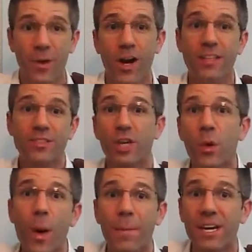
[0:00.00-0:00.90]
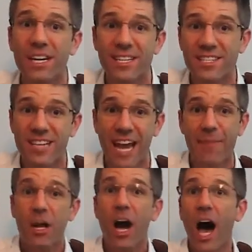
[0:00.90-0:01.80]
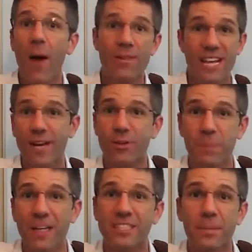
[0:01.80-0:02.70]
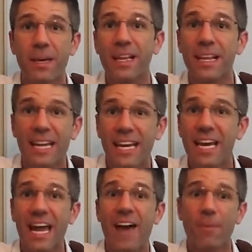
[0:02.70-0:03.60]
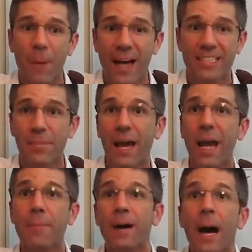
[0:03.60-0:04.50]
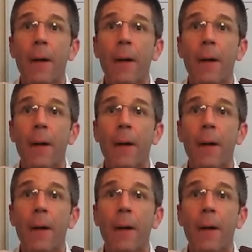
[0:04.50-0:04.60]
work, you won't be ashamed. Always take responsibility and never pass the blame.